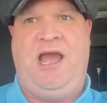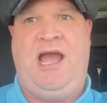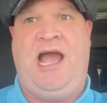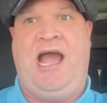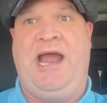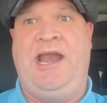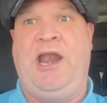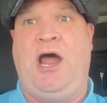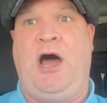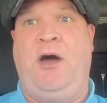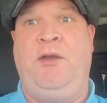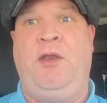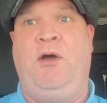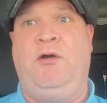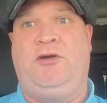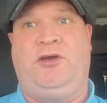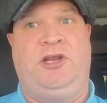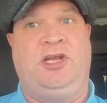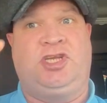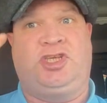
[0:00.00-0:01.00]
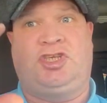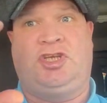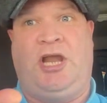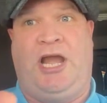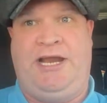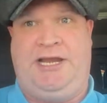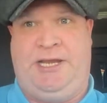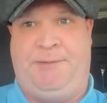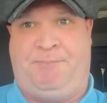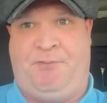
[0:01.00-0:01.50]
And I'm not going to
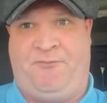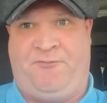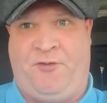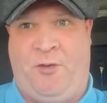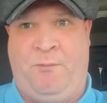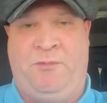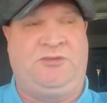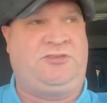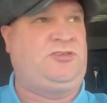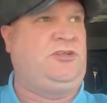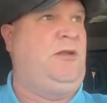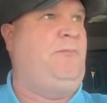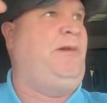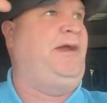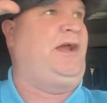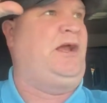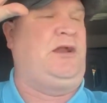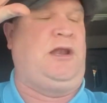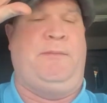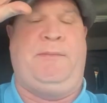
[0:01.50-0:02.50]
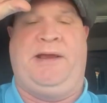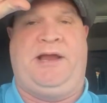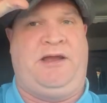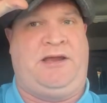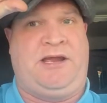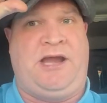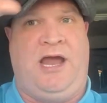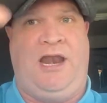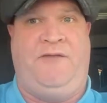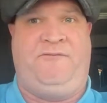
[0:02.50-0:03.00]
slate the performance, because I'm going to make a
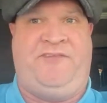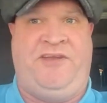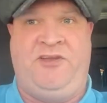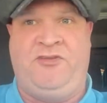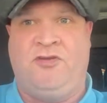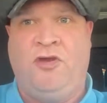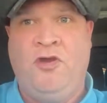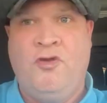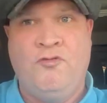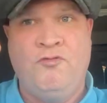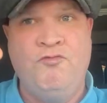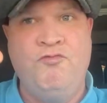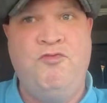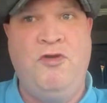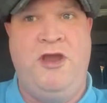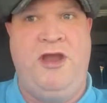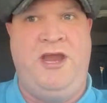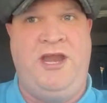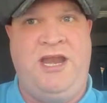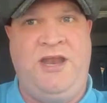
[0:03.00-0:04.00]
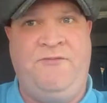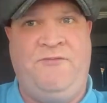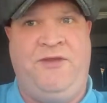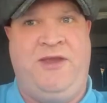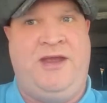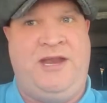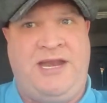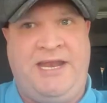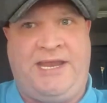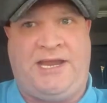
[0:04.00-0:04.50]
couple of things really,
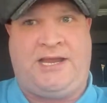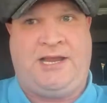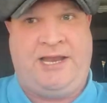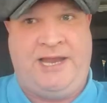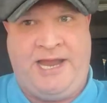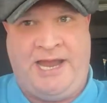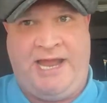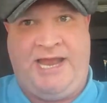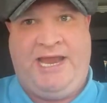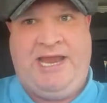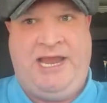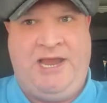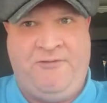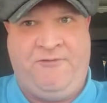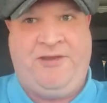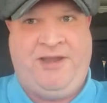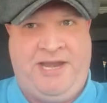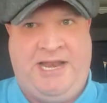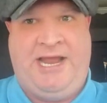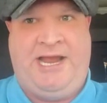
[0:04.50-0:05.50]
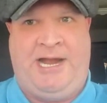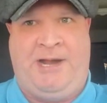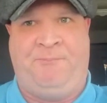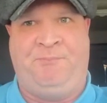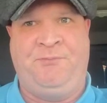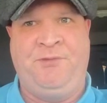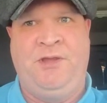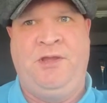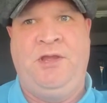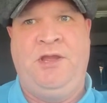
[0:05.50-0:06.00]
really clear here and now.
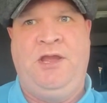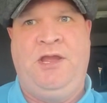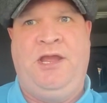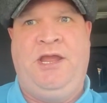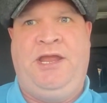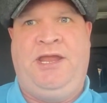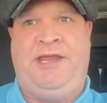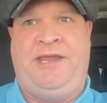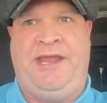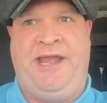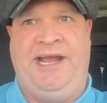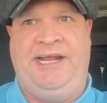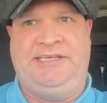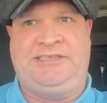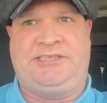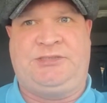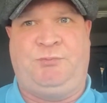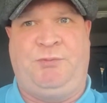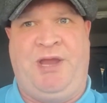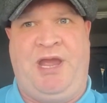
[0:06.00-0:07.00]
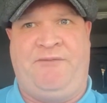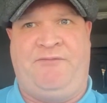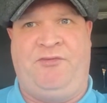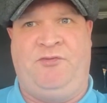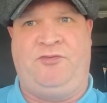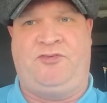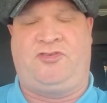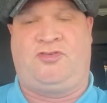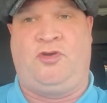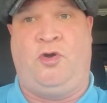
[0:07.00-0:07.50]
Yes, we
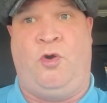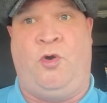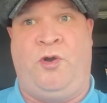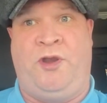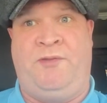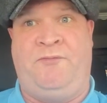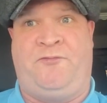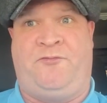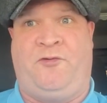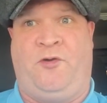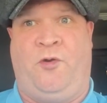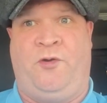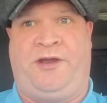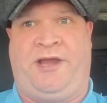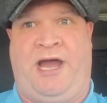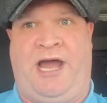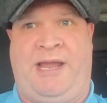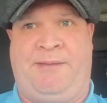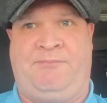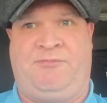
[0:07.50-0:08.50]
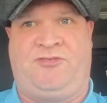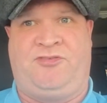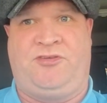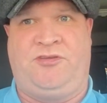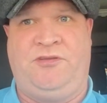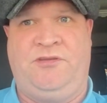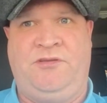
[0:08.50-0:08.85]
haven't scored in four games.